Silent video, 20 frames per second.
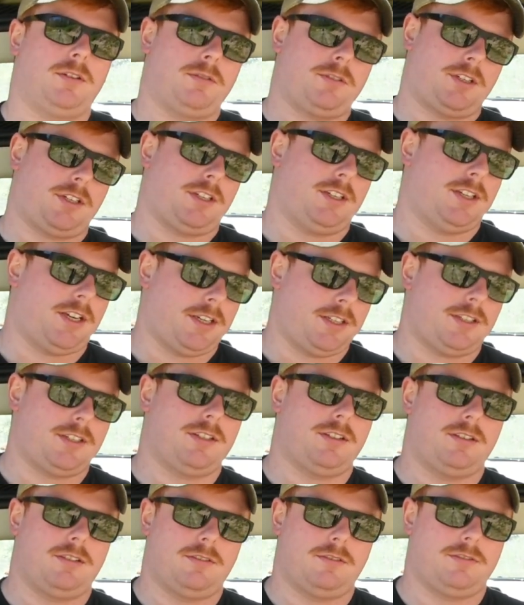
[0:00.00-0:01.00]
which
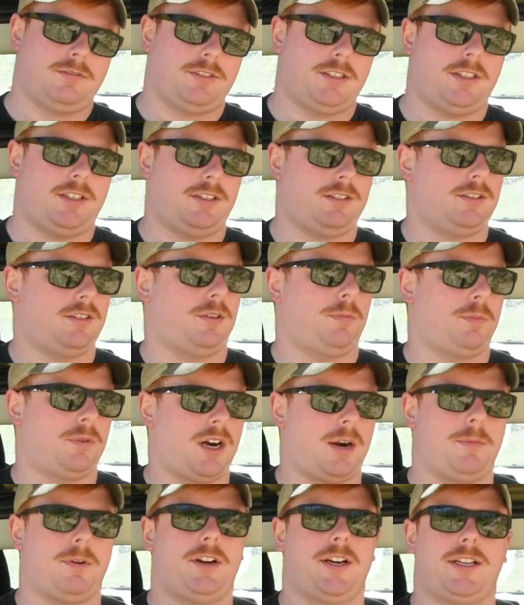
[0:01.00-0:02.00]
ignites.
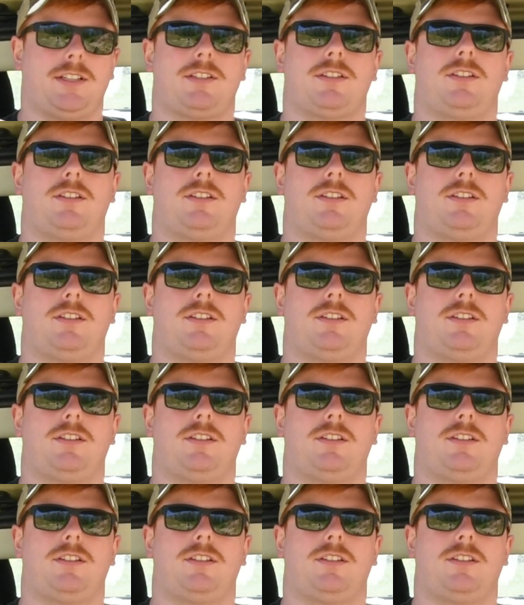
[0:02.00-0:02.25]
Hits